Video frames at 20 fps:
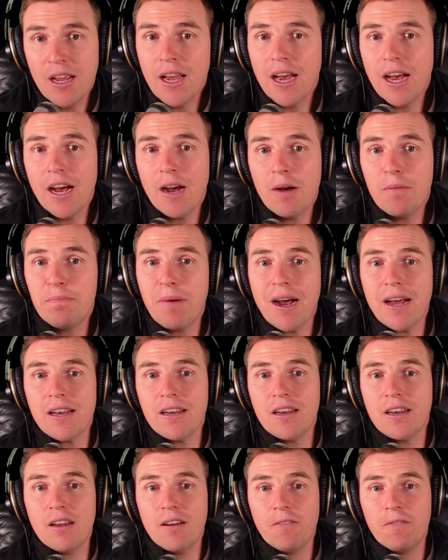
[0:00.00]
Uh, but
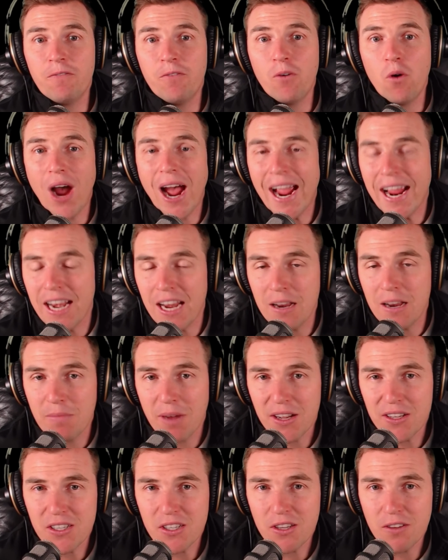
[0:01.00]
for 18
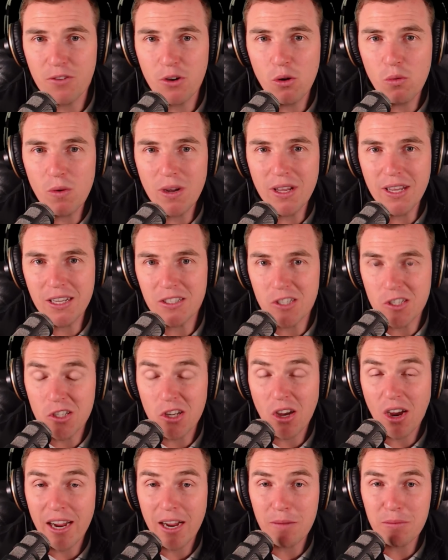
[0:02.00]
months, if you're willing to
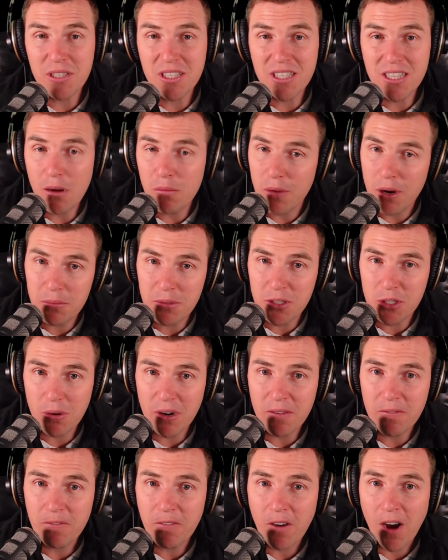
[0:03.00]
tie up somewhere
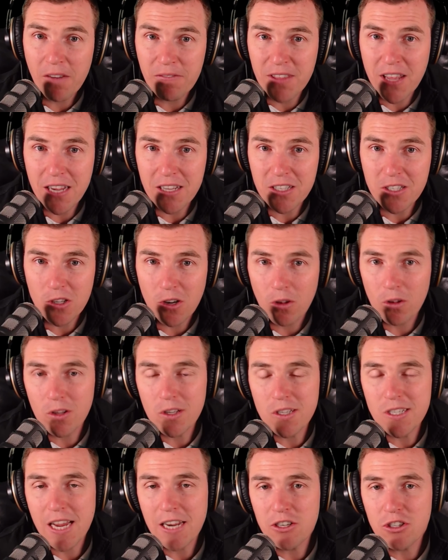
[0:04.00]
between
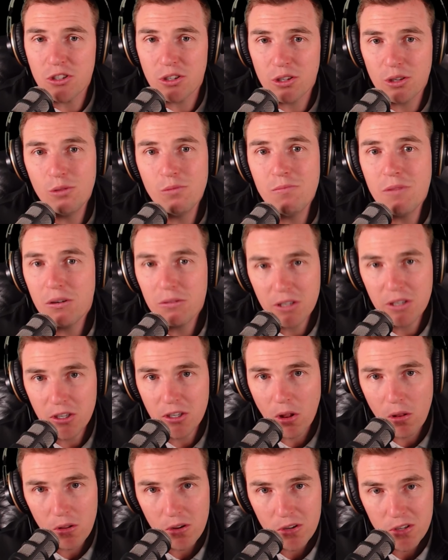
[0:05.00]
$5,000 and $2 million
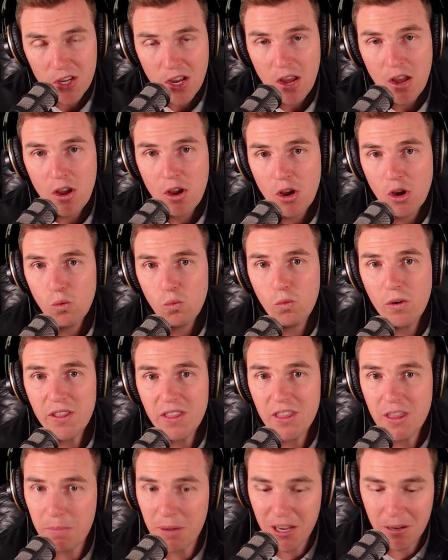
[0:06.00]

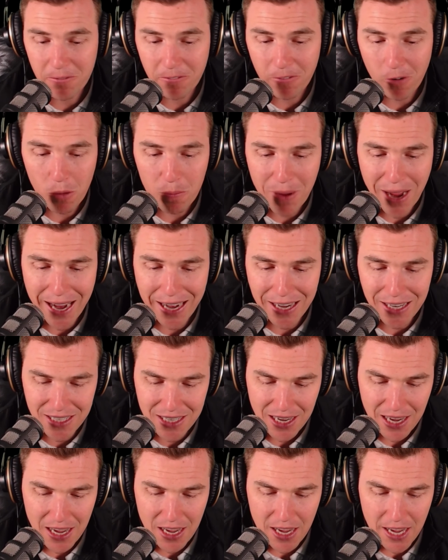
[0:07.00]
with the big four
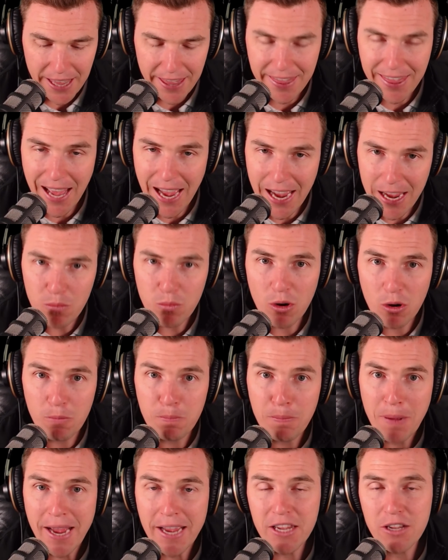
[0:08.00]
banks, they will
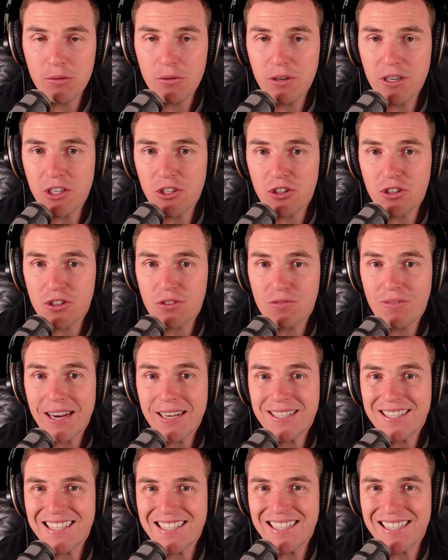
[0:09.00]
pay you an interest
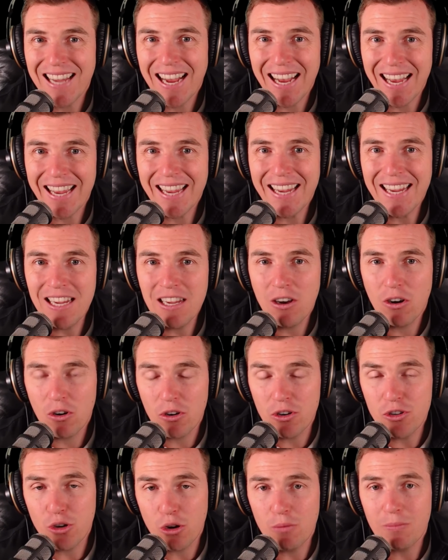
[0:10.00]
rate today
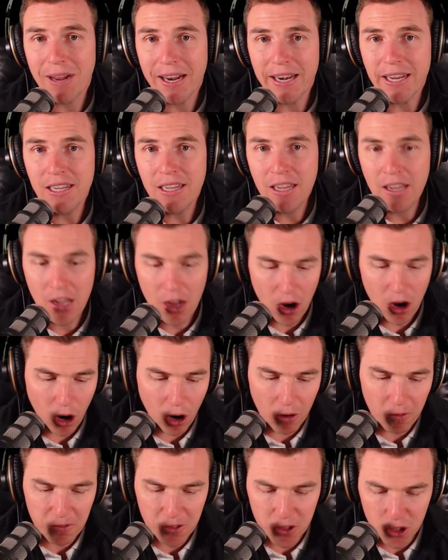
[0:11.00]
on your money
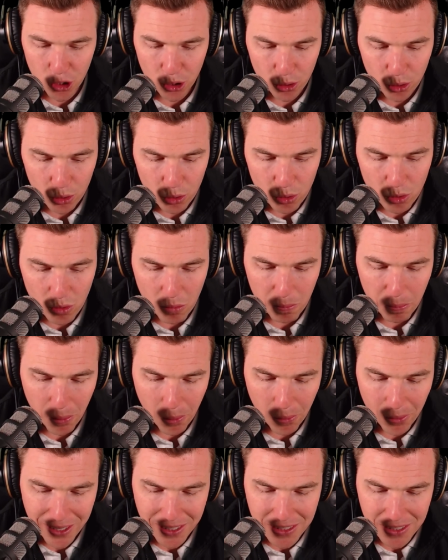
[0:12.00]
of
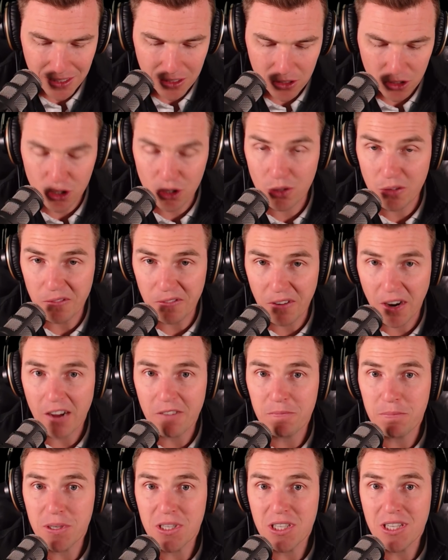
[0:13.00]

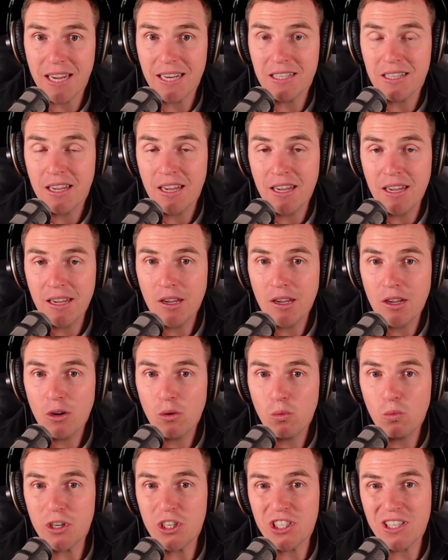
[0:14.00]
2.25%,
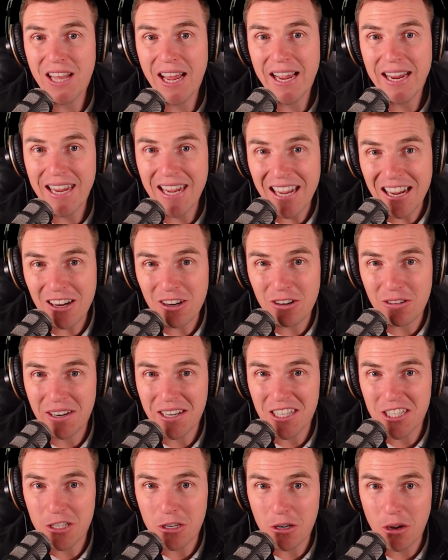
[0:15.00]
which they
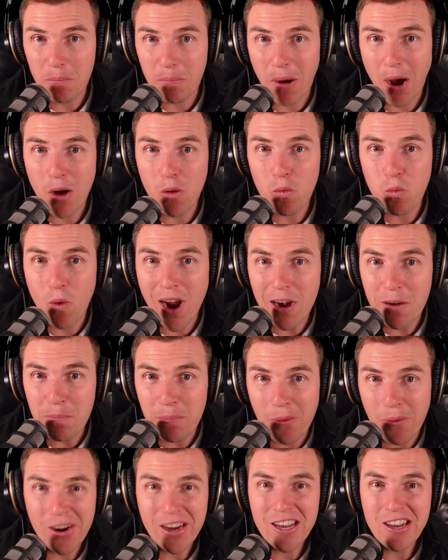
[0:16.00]
increased by
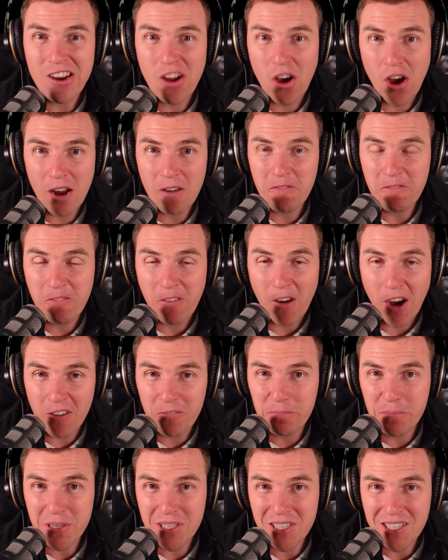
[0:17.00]

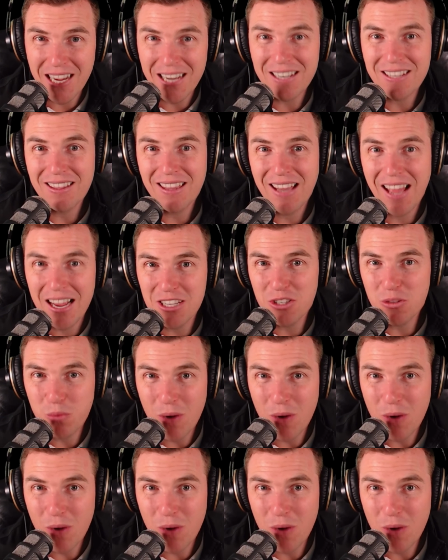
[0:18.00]
1.95% last